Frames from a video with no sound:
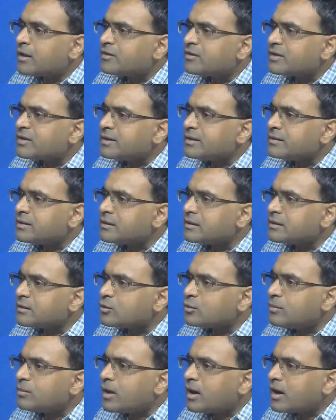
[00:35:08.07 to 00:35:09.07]
Senthil
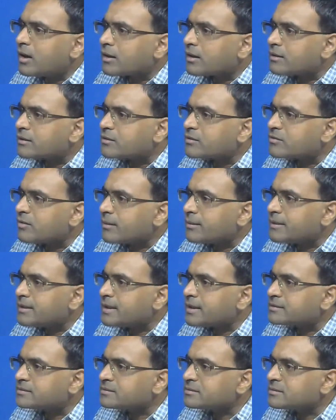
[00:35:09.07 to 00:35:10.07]
Kumar
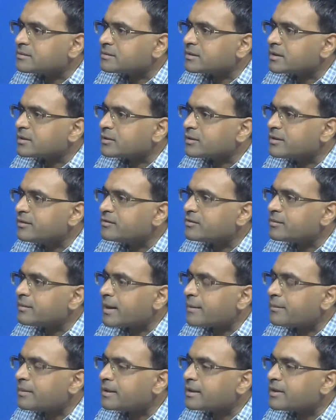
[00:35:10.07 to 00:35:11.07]
Swaminathan. Give some
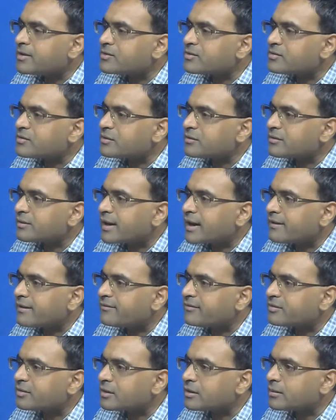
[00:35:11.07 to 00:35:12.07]
applications of
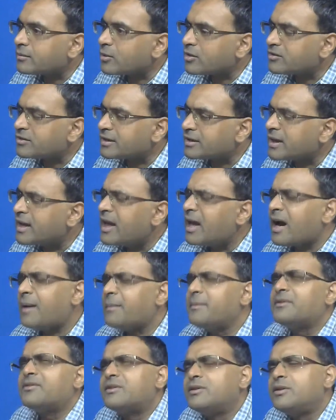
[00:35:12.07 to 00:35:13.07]
graph signal processing.
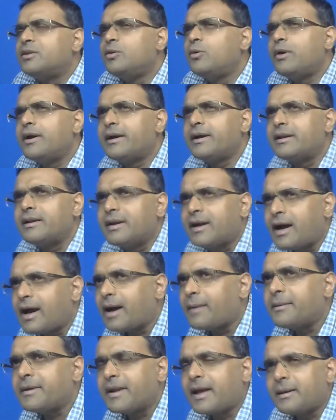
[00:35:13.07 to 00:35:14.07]
I mean, it's a new area.
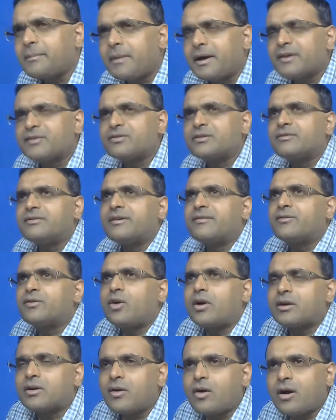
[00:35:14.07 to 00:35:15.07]
I mean, I myself have
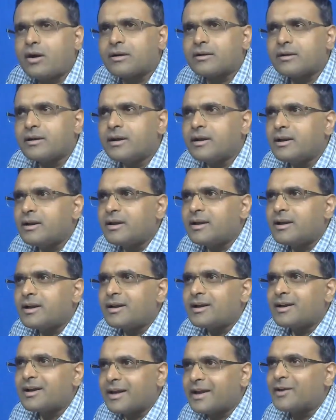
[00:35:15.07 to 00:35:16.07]
not gone
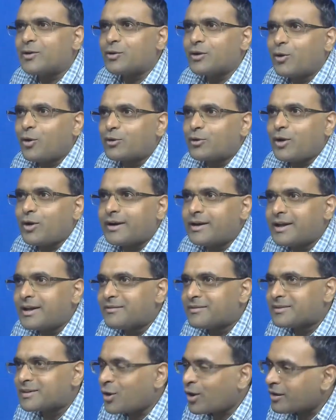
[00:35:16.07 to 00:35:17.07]
into, though I
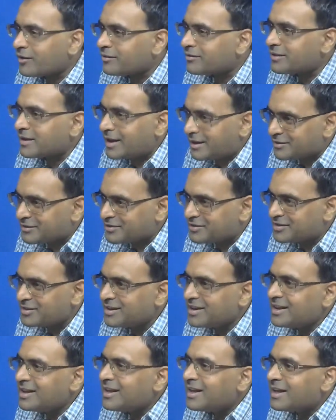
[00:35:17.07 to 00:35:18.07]
deal with a lot of graphs
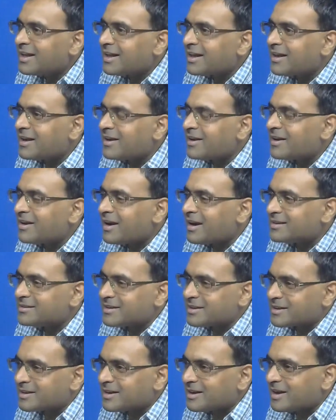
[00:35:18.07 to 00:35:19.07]
in
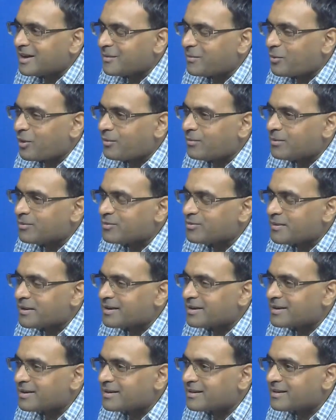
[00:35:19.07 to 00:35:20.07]
other problems,
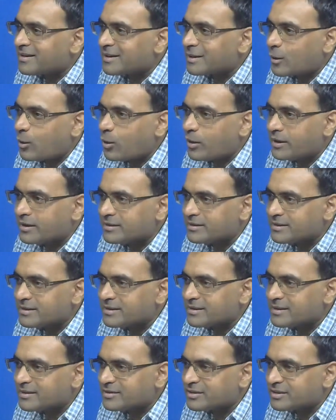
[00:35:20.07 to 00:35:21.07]
particularly in coding
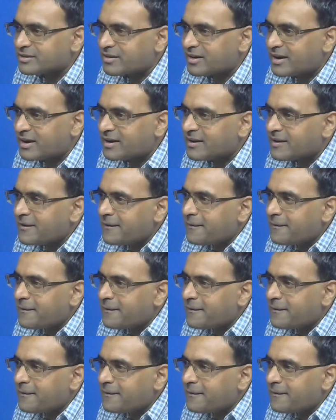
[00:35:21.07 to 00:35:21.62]
theory, etc.